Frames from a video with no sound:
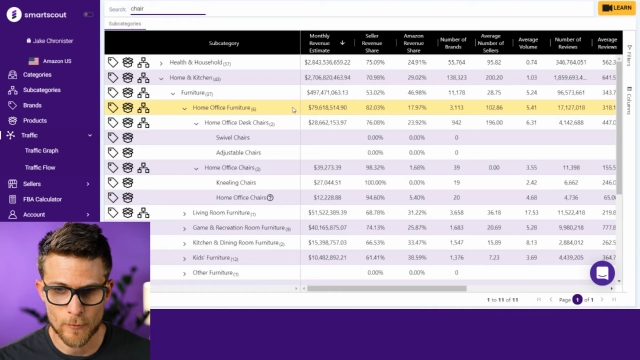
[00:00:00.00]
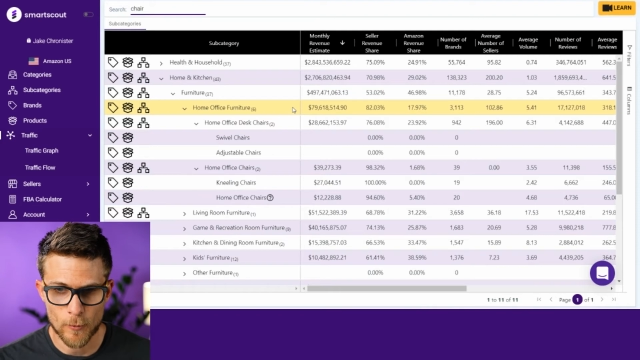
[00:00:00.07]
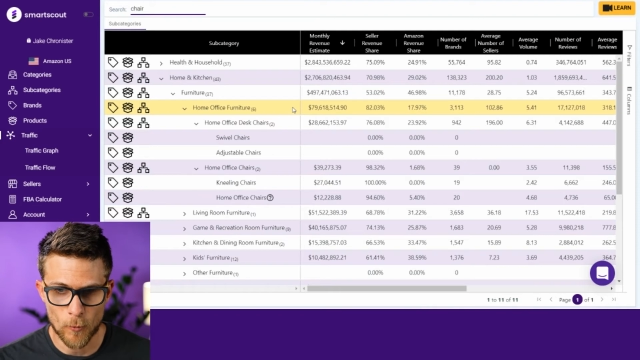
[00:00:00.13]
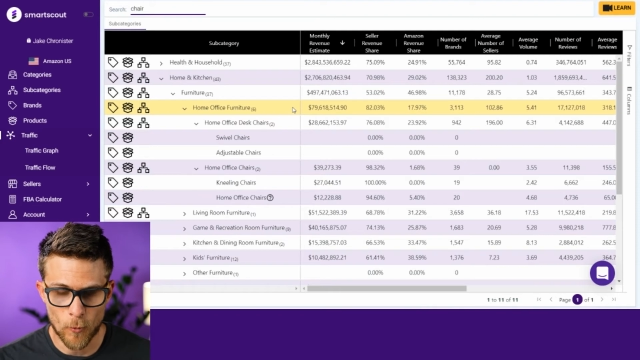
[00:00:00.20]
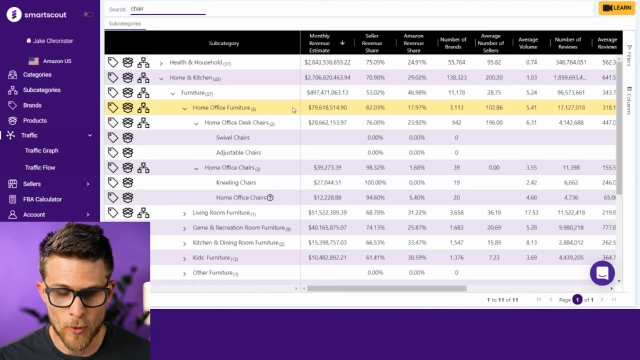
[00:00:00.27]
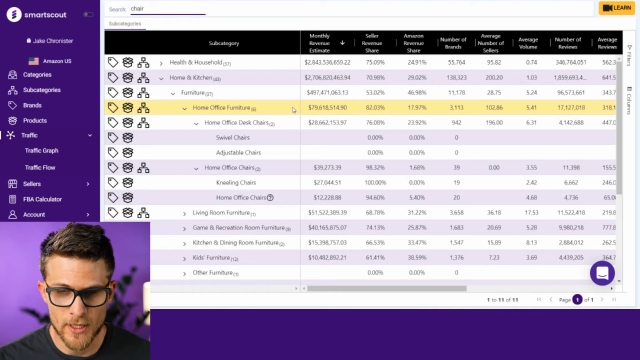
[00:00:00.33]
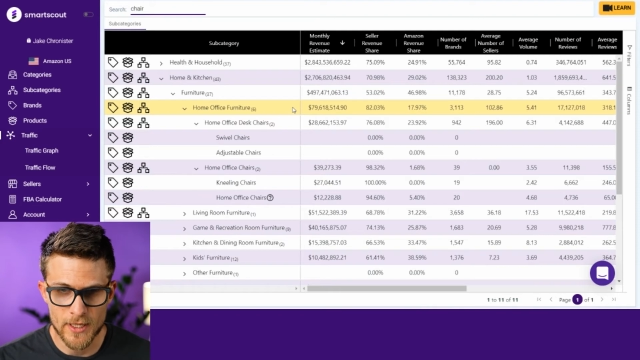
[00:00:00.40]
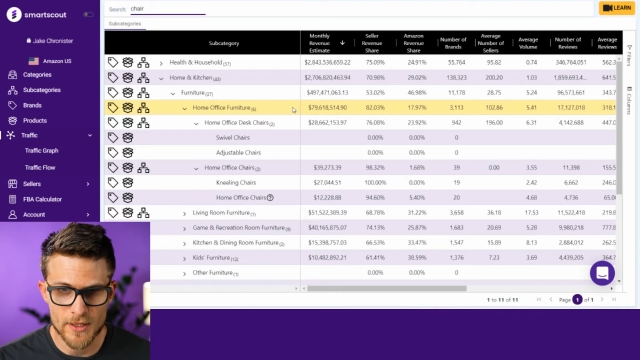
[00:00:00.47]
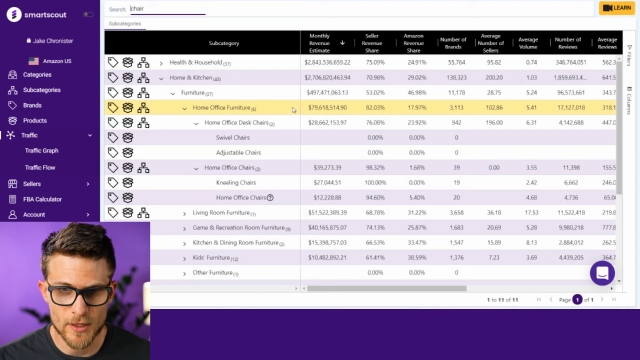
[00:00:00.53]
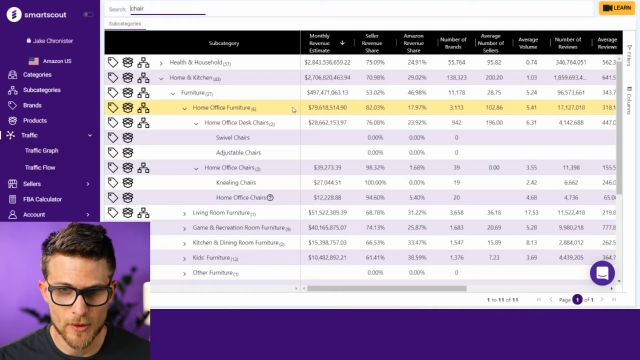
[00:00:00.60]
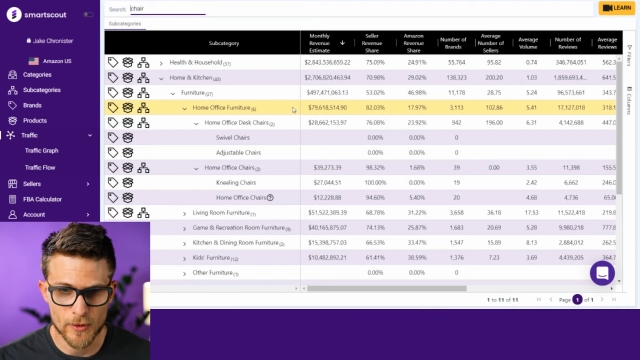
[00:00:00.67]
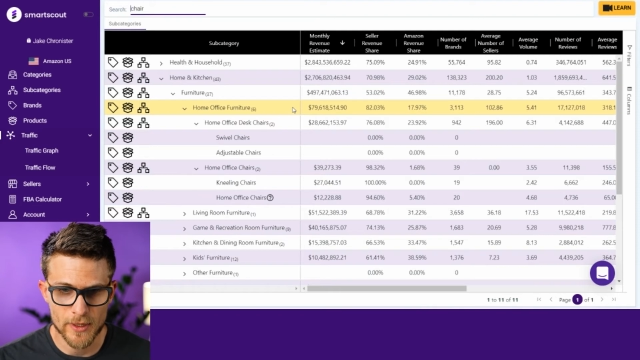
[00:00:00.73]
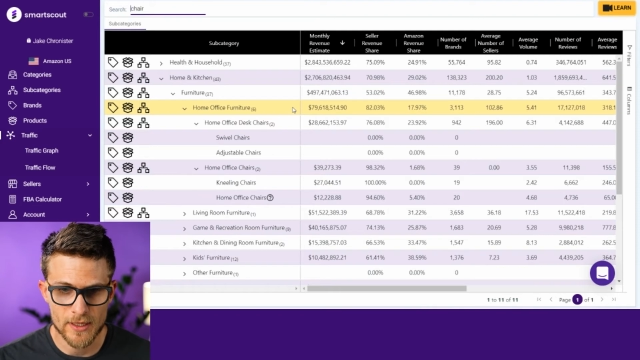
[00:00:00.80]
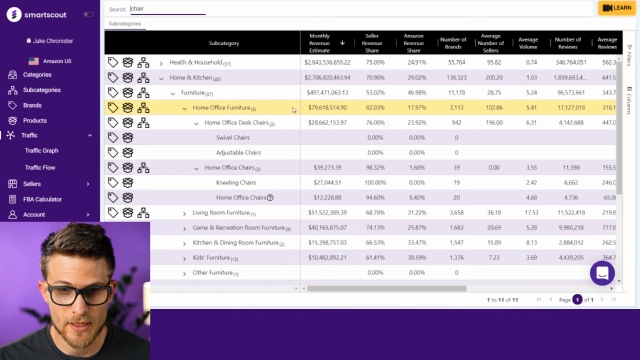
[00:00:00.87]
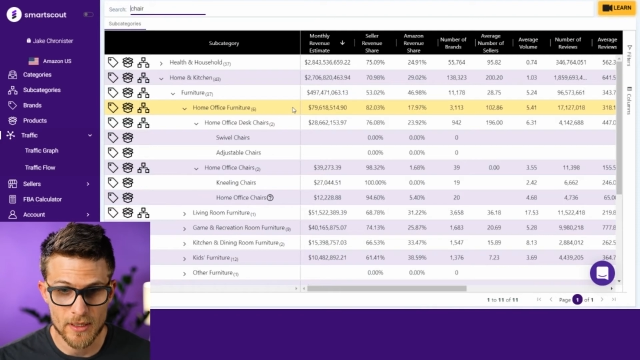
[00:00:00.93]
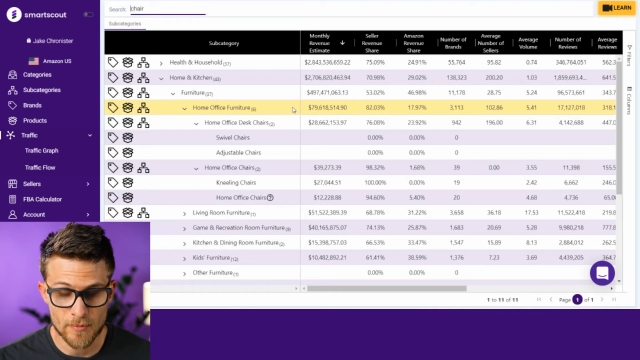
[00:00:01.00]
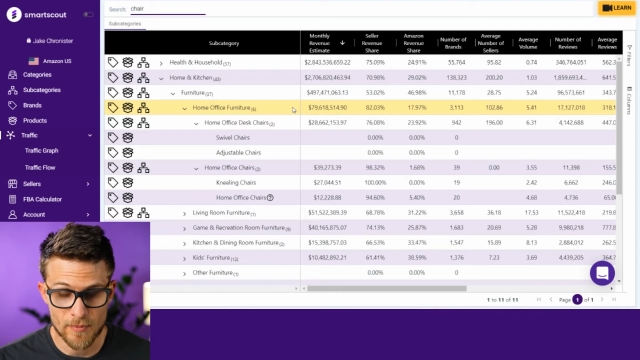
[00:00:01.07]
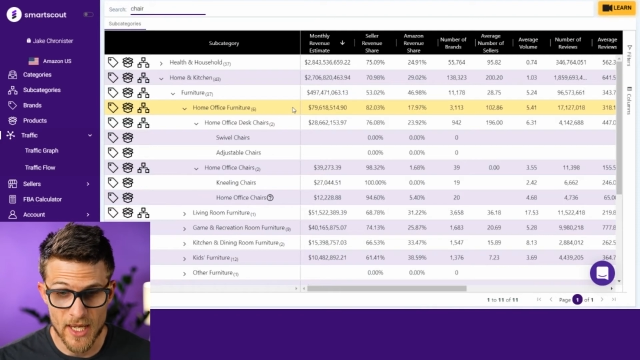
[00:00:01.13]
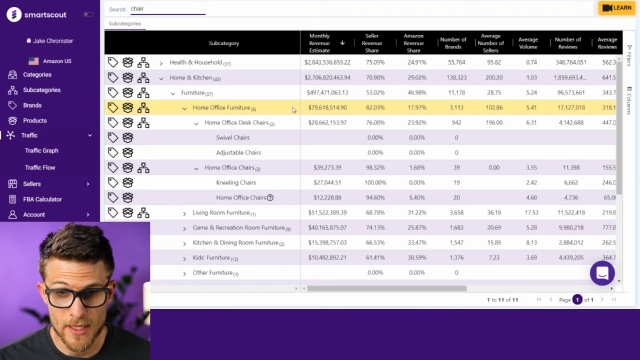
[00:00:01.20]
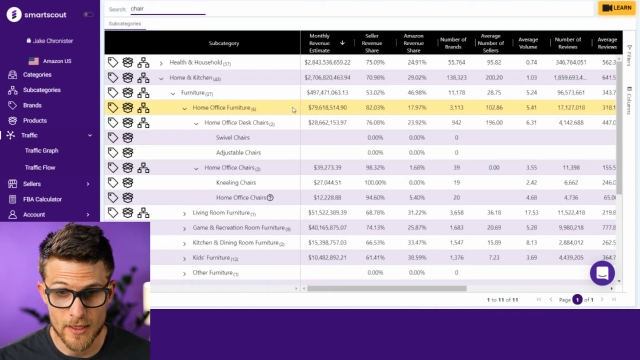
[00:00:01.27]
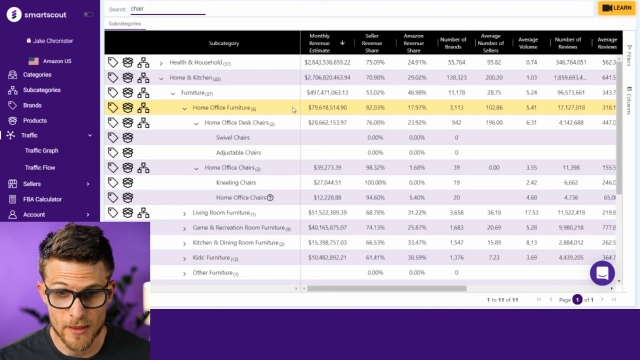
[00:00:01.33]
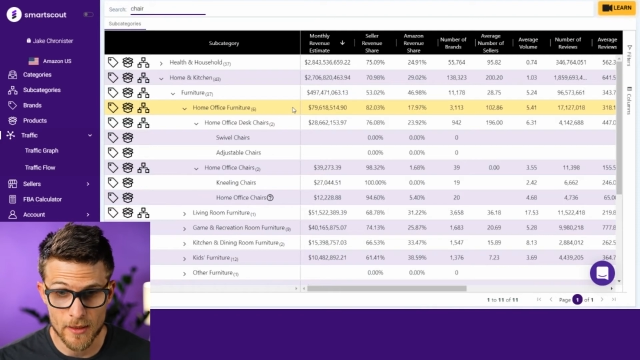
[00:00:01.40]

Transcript: what is going to make